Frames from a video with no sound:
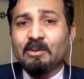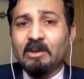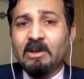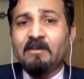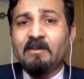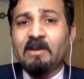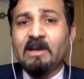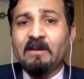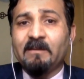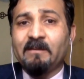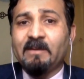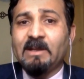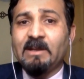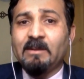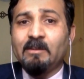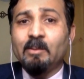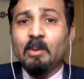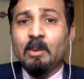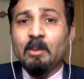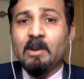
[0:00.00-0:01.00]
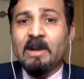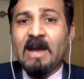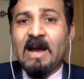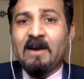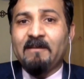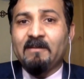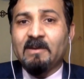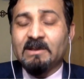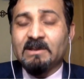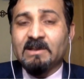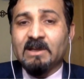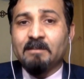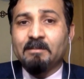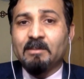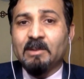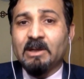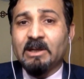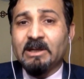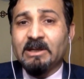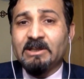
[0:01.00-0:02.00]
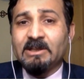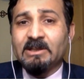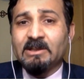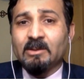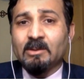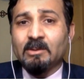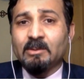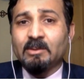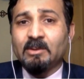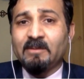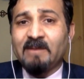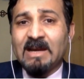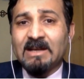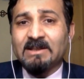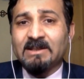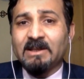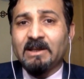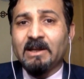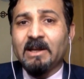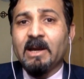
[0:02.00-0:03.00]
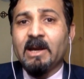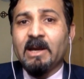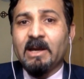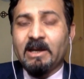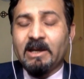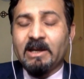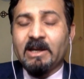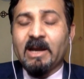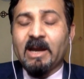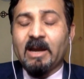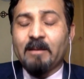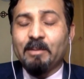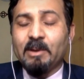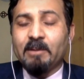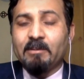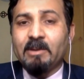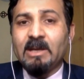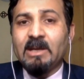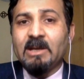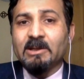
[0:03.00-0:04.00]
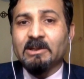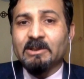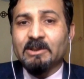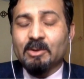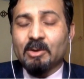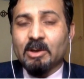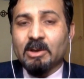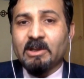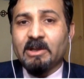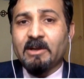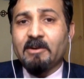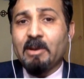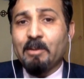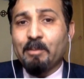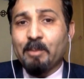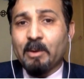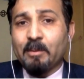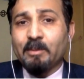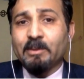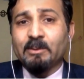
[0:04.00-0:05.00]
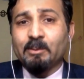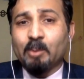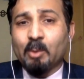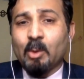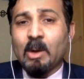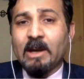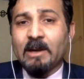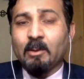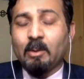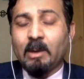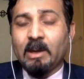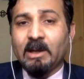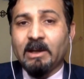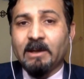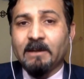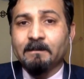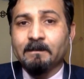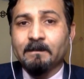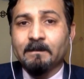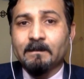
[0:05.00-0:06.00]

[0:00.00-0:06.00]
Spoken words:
So even if we would have some glitches onto the vaccine, it can be reconstructed, repurposed quite quickly.